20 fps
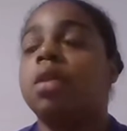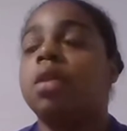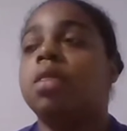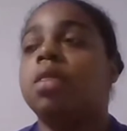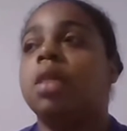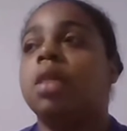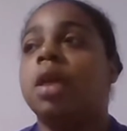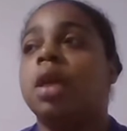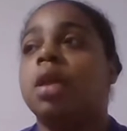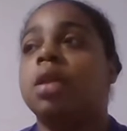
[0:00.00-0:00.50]

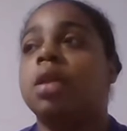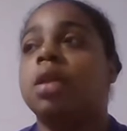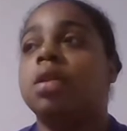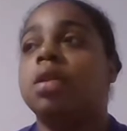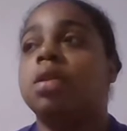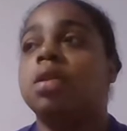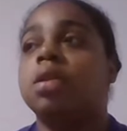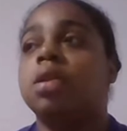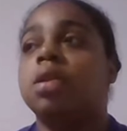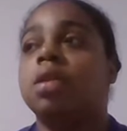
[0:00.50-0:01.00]

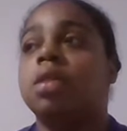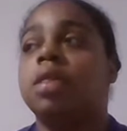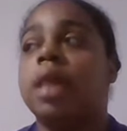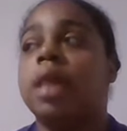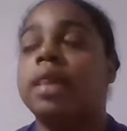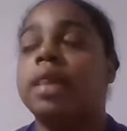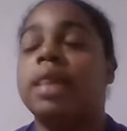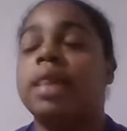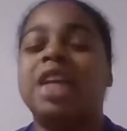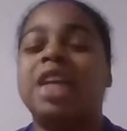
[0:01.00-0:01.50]
then
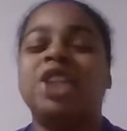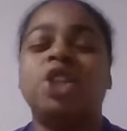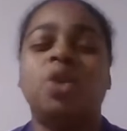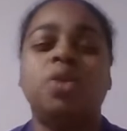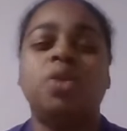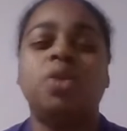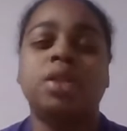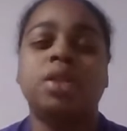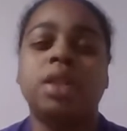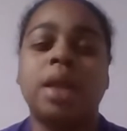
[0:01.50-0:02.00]
that
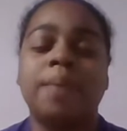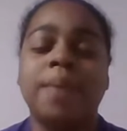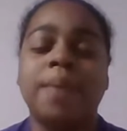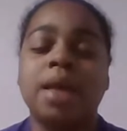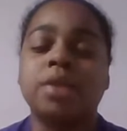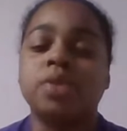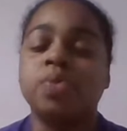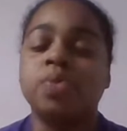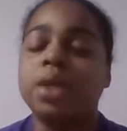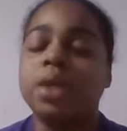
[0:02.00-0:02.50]
shows them
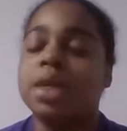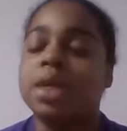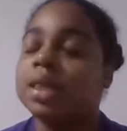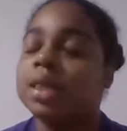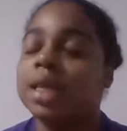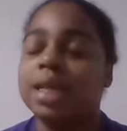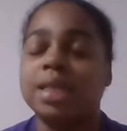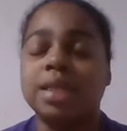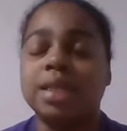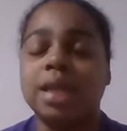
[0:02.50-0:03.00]
as weak,
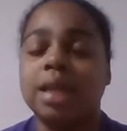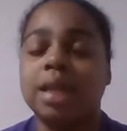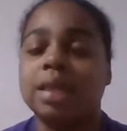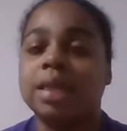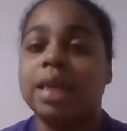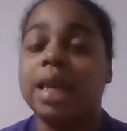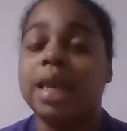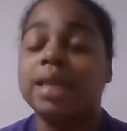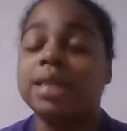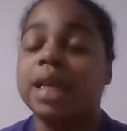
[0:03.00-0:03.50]
and that's not
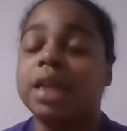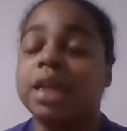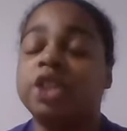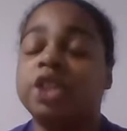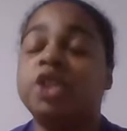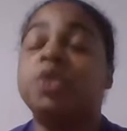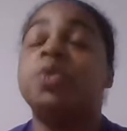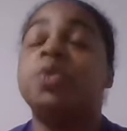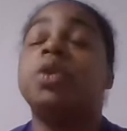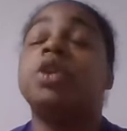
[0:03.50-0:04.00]
the case.
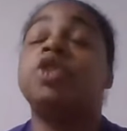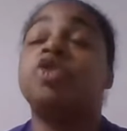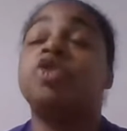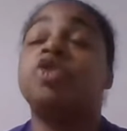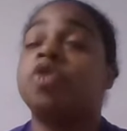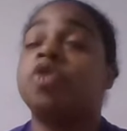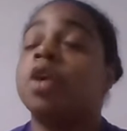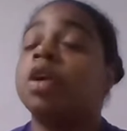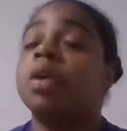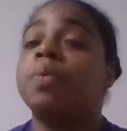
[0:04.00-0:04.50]
Actually, you are a
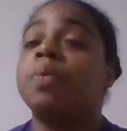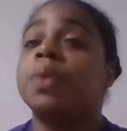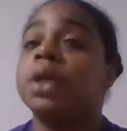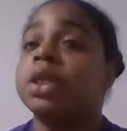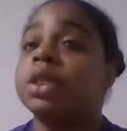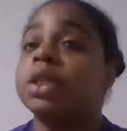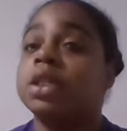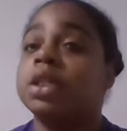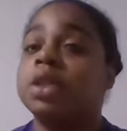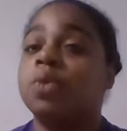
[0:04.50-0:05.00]
stronger
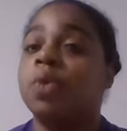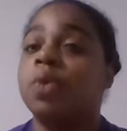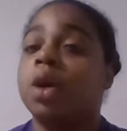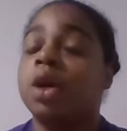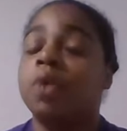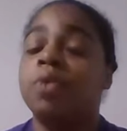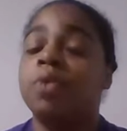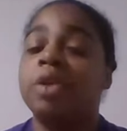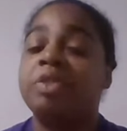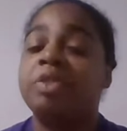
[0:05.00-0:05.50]
person to
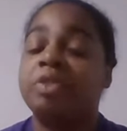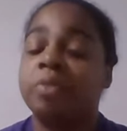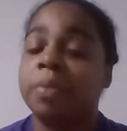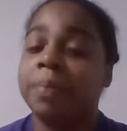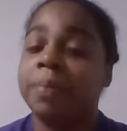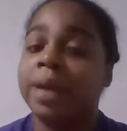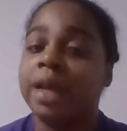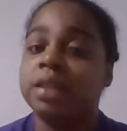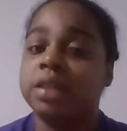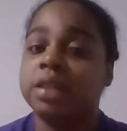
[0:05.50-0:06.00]
walk away from a
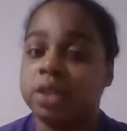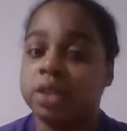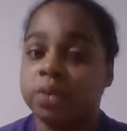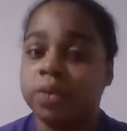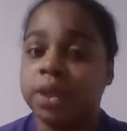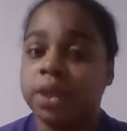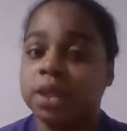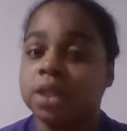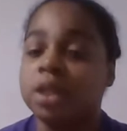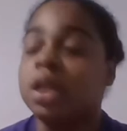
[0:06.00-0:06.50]
bad
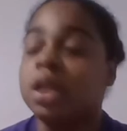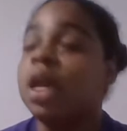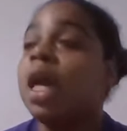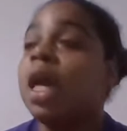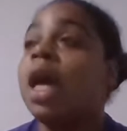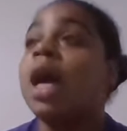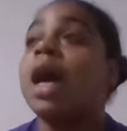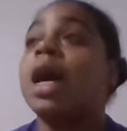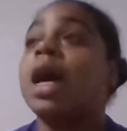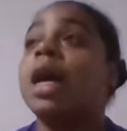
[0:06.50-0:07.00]
situation.
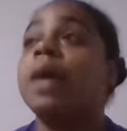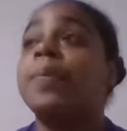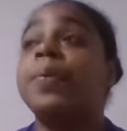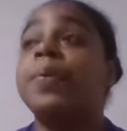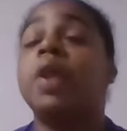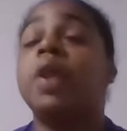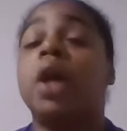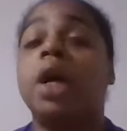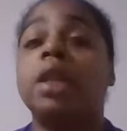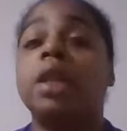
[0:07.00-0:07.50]
I
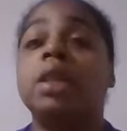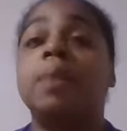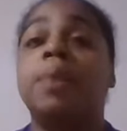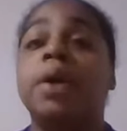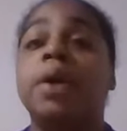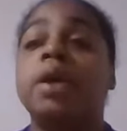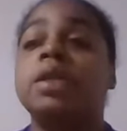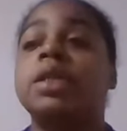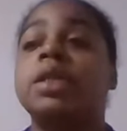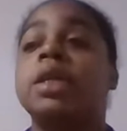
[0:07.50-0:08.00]
applaud the
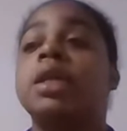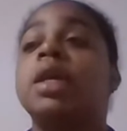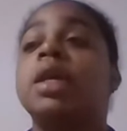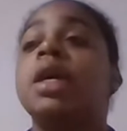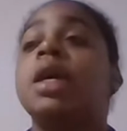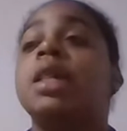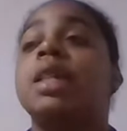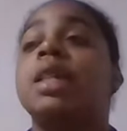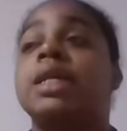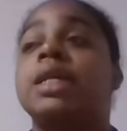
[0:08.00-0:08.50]
person
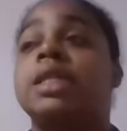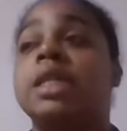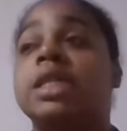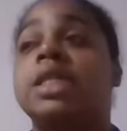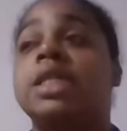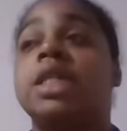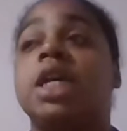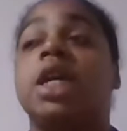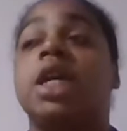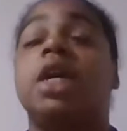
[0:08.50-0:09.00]
that
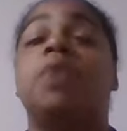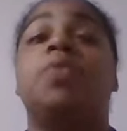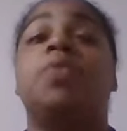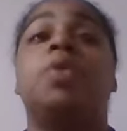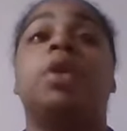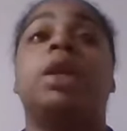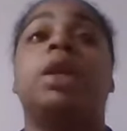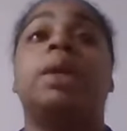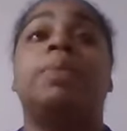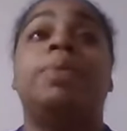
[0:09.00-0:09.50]
sits there and
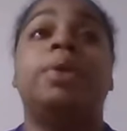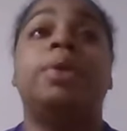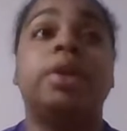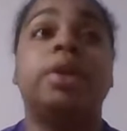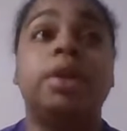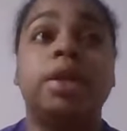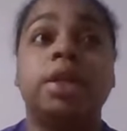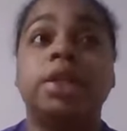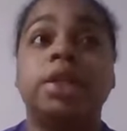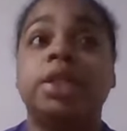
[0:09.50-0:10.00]
will get
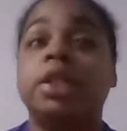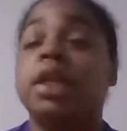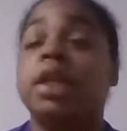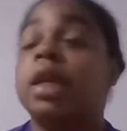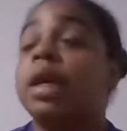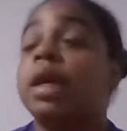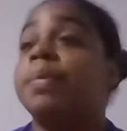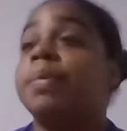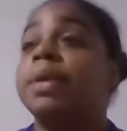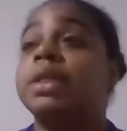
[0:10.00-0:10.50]
pushed,
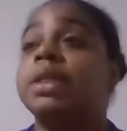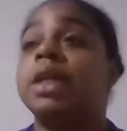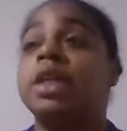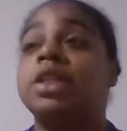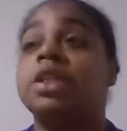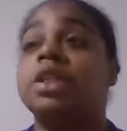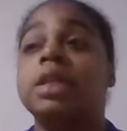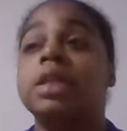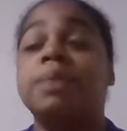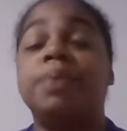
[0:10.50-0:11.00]

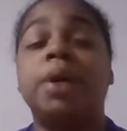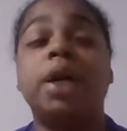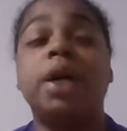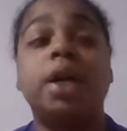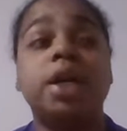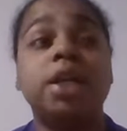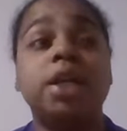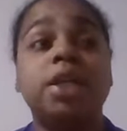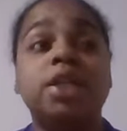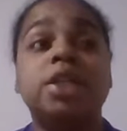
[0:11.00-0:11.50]
potentially
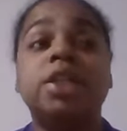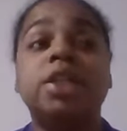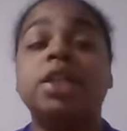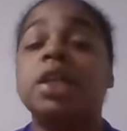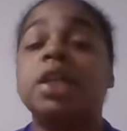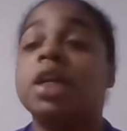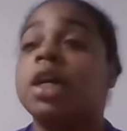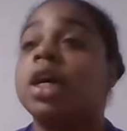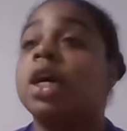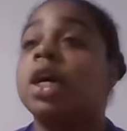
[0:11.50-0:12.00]
punched,
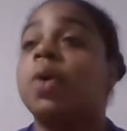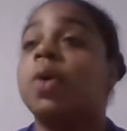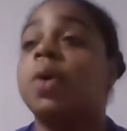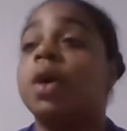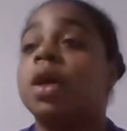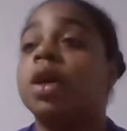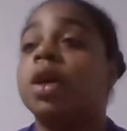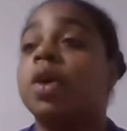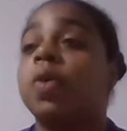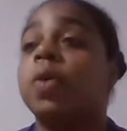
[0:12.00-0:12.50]

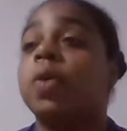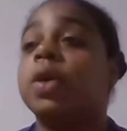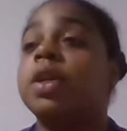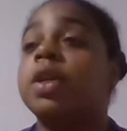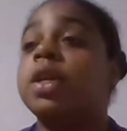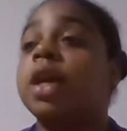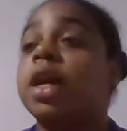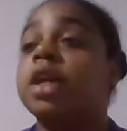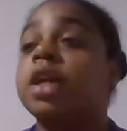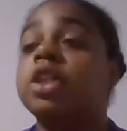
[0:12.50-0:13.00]
or
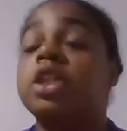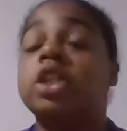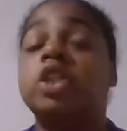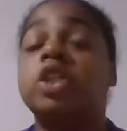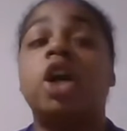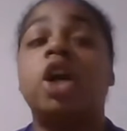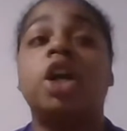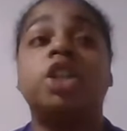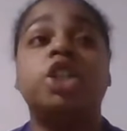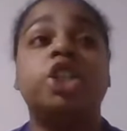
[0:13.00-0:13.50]
nudged and
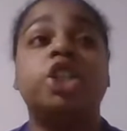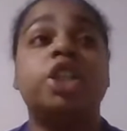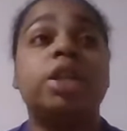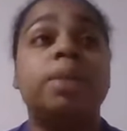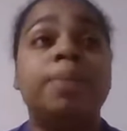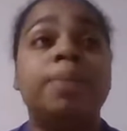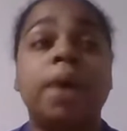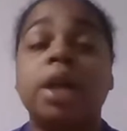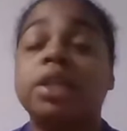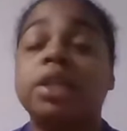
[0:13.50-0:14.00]
talked
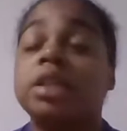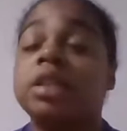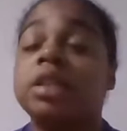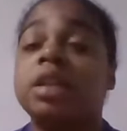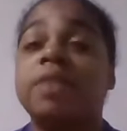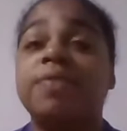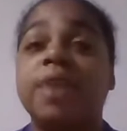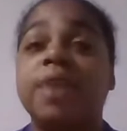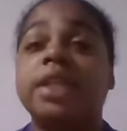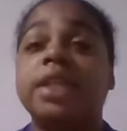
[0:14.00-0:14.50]
shit about to
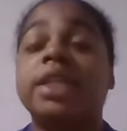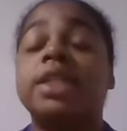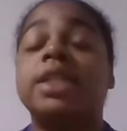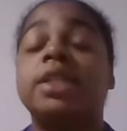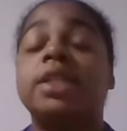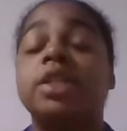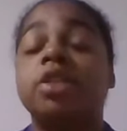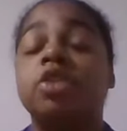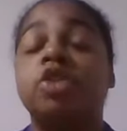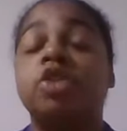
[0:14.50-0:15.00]
their face, and
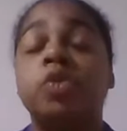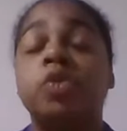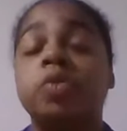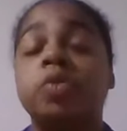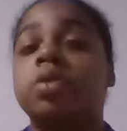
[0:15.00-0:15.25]
still choose